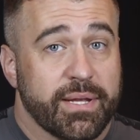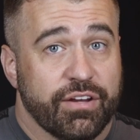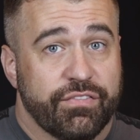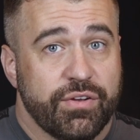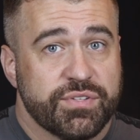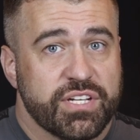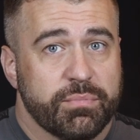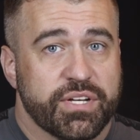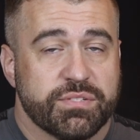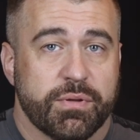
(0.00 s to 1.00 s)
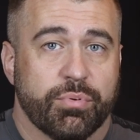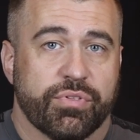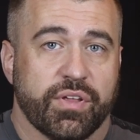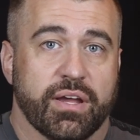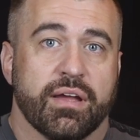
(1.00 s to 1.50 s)
bit confusing because people
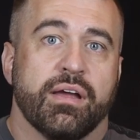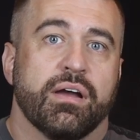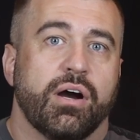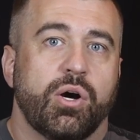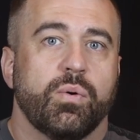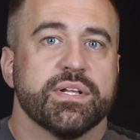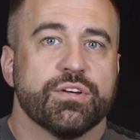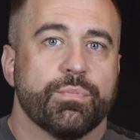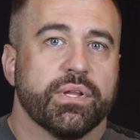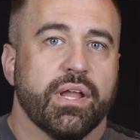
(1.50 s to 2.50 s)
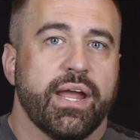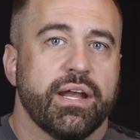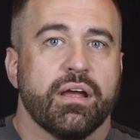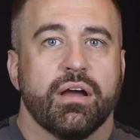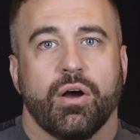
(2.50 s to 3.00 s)
think, oh, it's open late.